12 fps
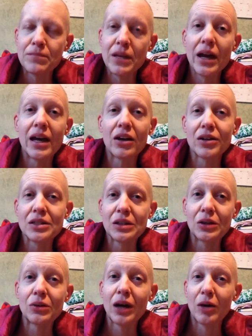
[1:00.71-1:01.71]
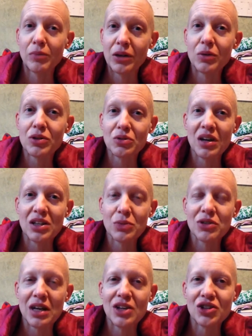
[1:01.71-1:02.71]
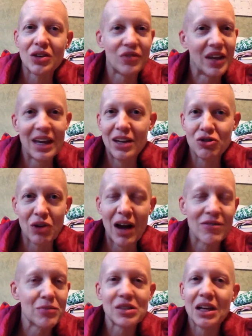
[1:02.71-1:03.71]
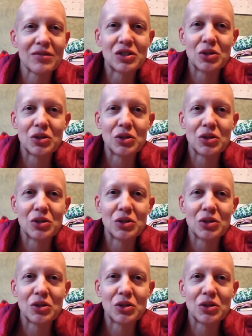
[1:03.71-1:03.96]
And also helping with transportation. If they can't drive themselves